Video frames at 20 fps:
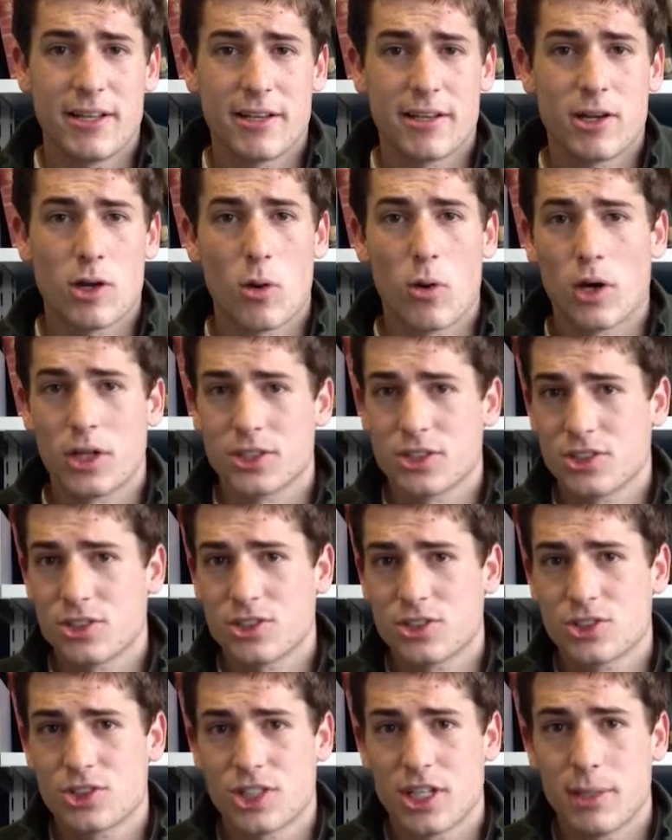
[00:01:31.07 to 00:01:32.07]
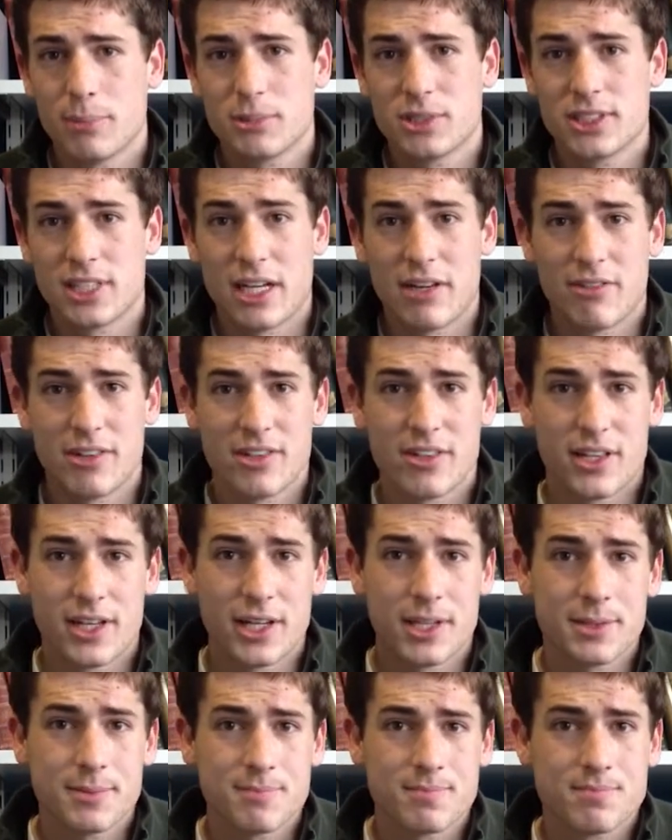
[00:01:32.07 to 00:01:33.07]
they go on trips and
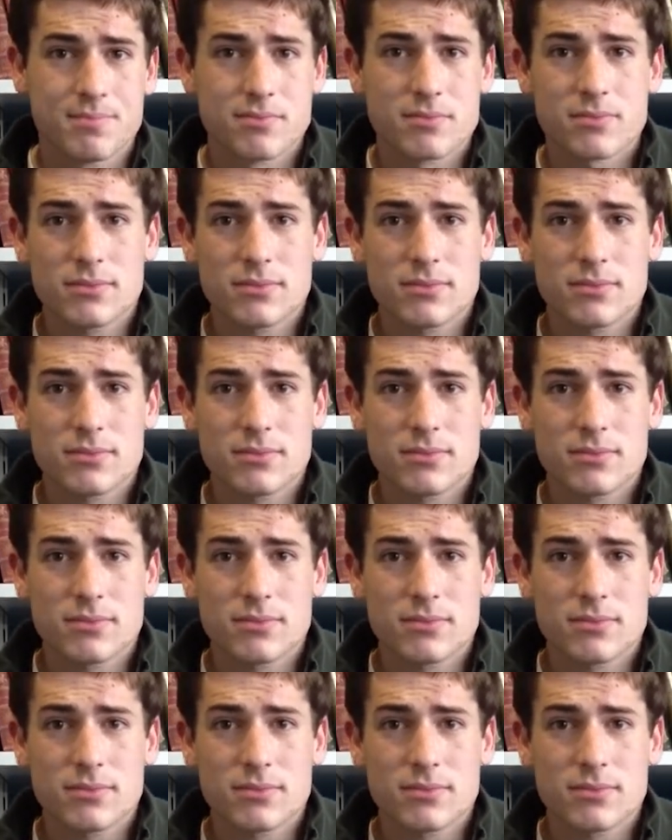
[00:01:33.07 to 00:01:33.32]
everything.